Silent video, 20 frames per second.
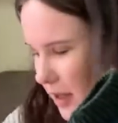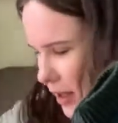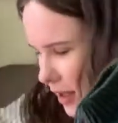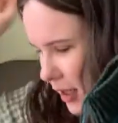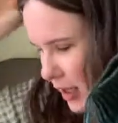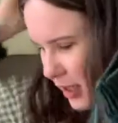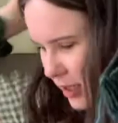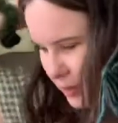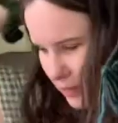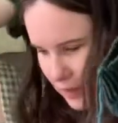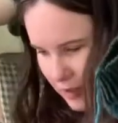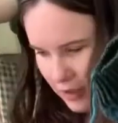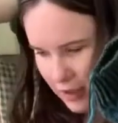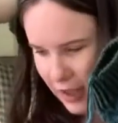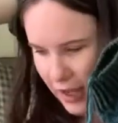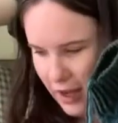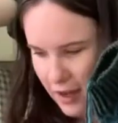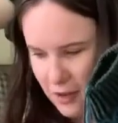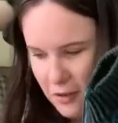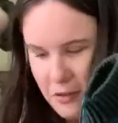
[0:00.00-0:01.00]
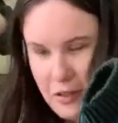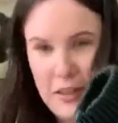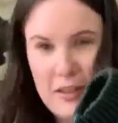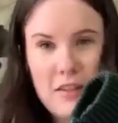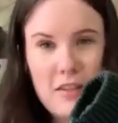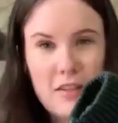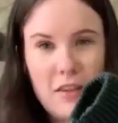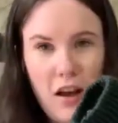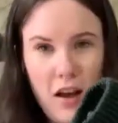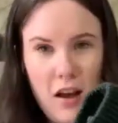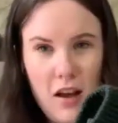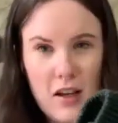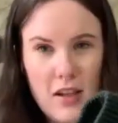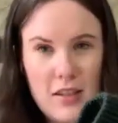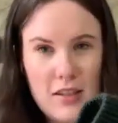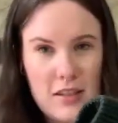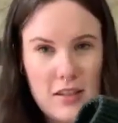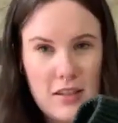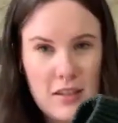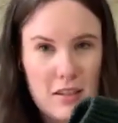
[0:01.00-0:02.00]
Um, the Ganoid
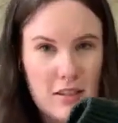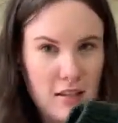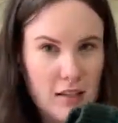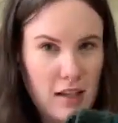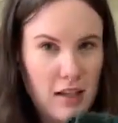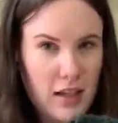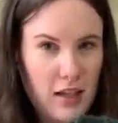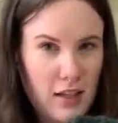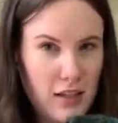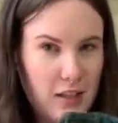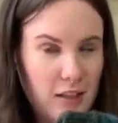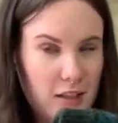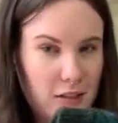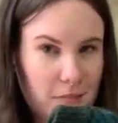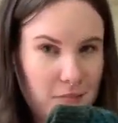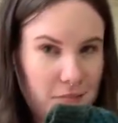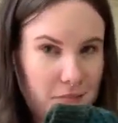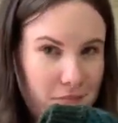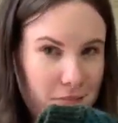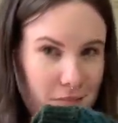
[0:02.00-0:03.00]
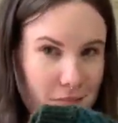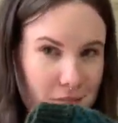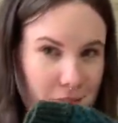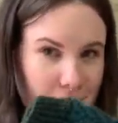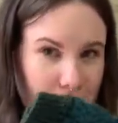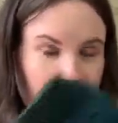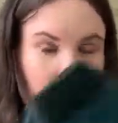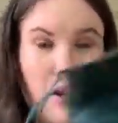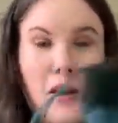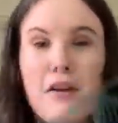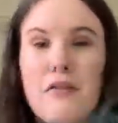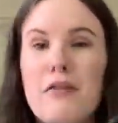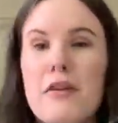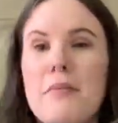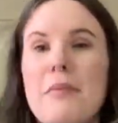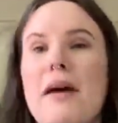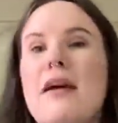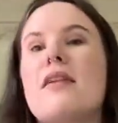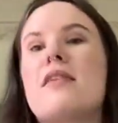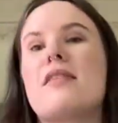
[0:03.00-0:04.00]
socks. Um, they're a free
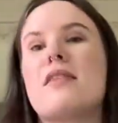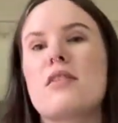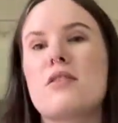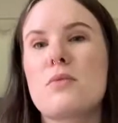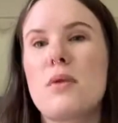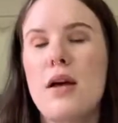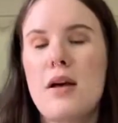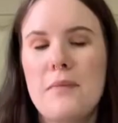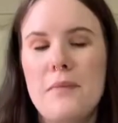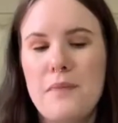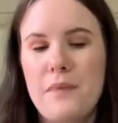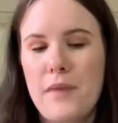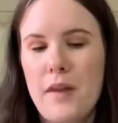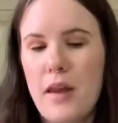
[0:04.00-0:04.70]
pattern as well.